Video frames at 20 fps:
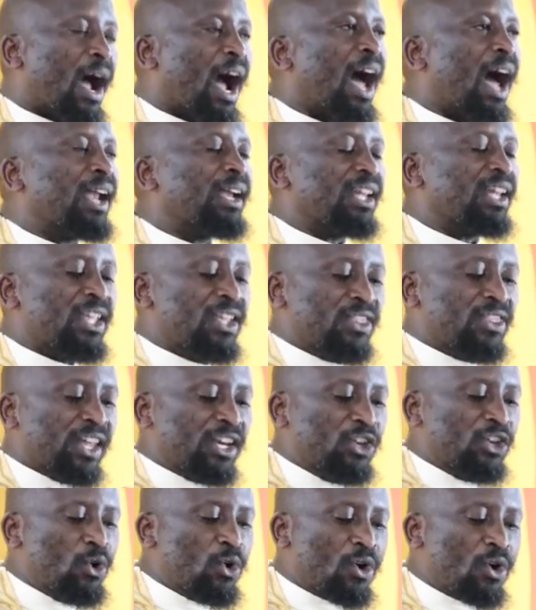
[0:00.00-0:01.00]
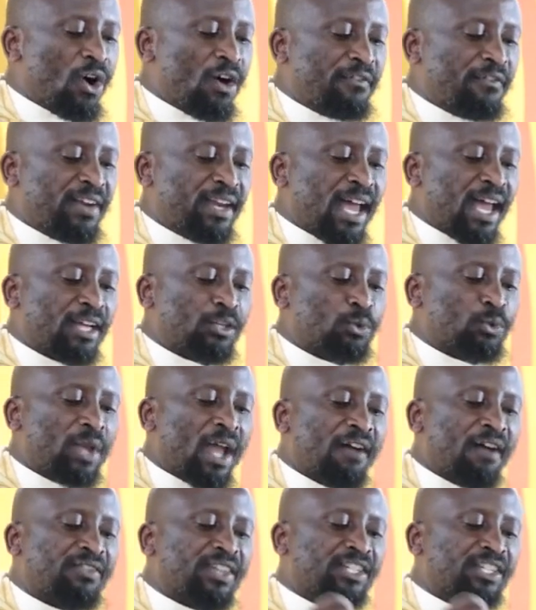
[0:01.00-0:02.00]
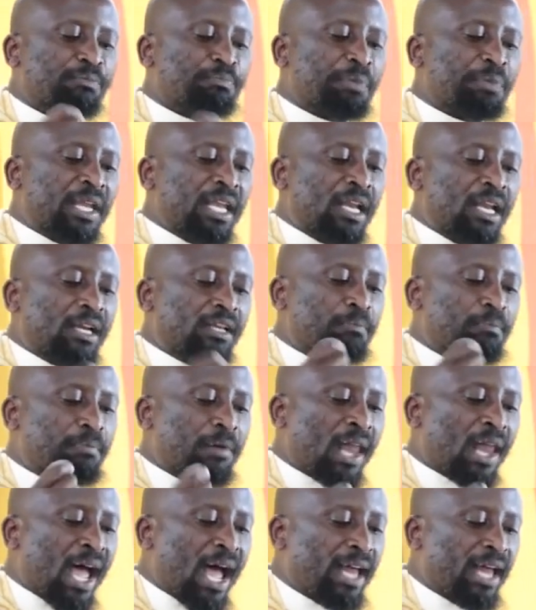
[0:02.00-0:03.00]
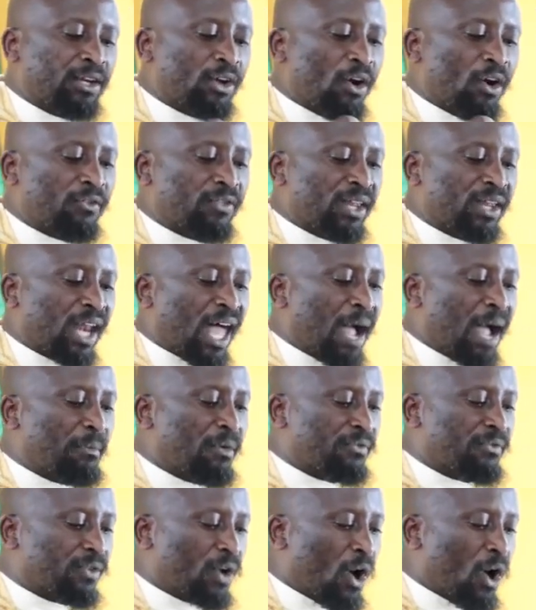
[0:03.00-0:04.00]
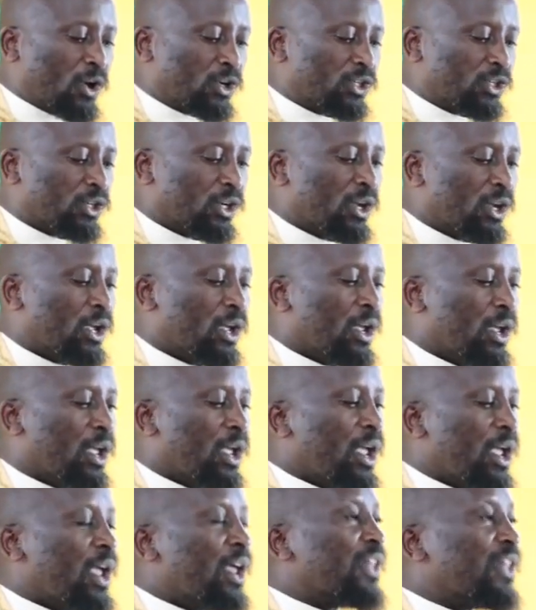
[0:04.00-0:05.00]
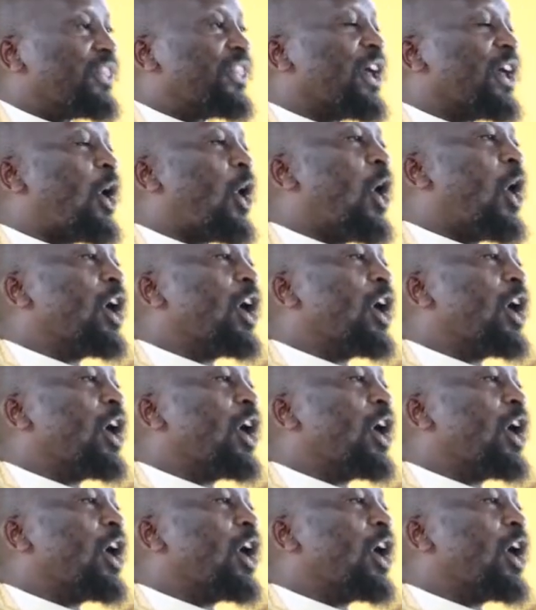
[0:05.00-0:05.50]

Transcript: and in the new covenant, we have the spilled blood of the Lamb of God. The